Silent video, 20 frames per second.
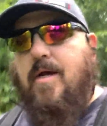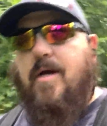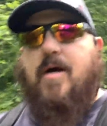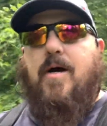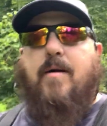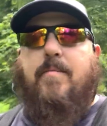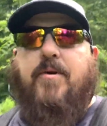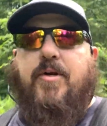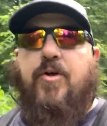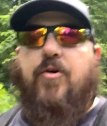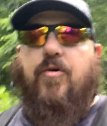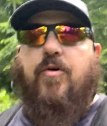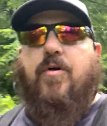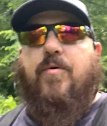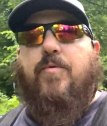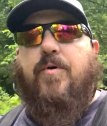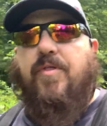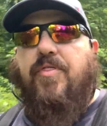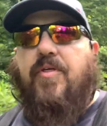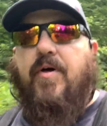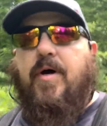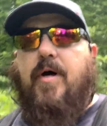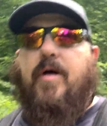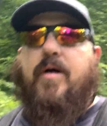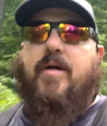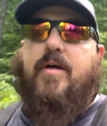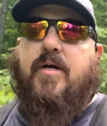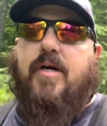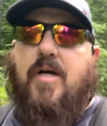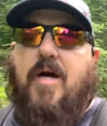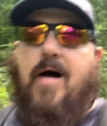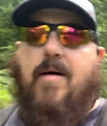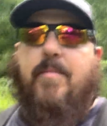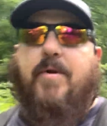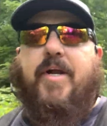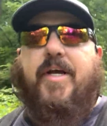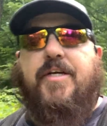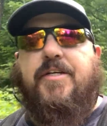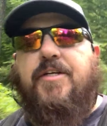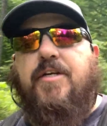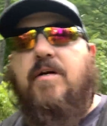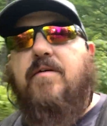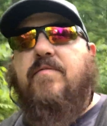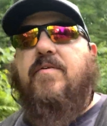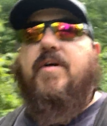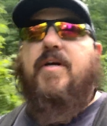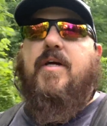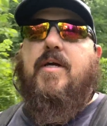I've been doing it with a combination of